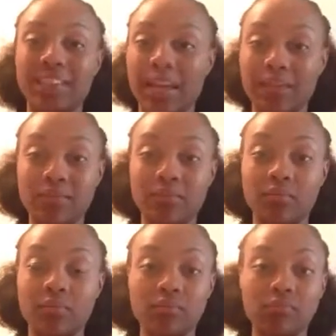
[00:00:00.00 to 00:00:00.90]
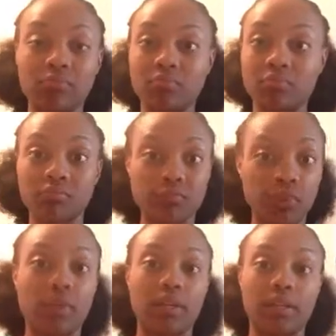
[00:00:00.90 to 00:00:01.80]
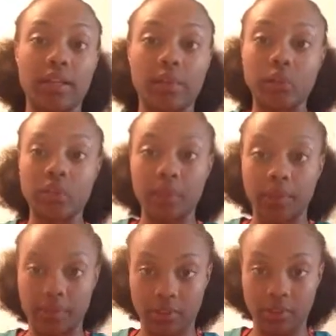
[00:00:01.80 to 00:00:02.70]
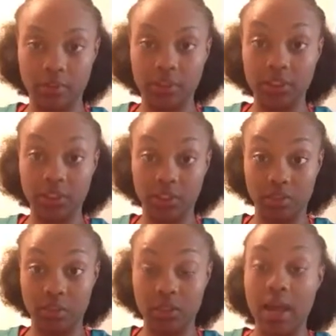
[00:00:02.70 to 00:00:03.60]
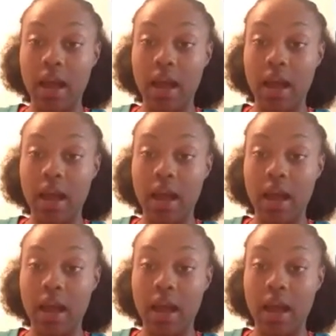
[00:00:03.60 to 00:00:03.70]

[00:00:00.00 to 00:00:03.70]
dating For what? Like, what's the purpose? Please tell me.